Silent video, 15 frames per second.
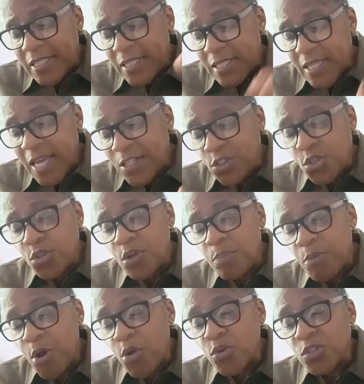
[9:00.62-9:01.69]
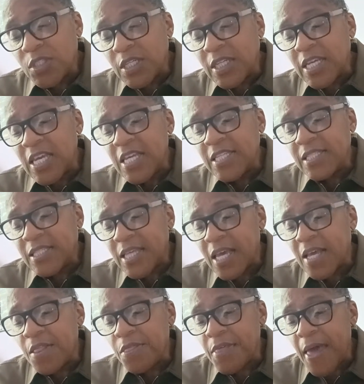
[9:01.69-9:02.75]
said to the person, he
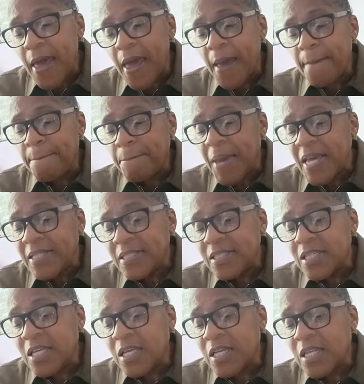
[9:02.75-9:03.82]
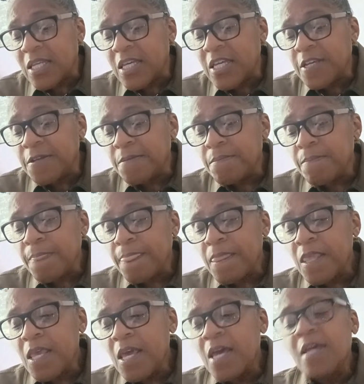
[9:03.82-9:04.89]
said that basically
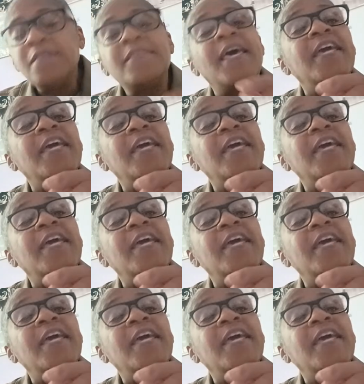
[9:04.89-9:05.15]
that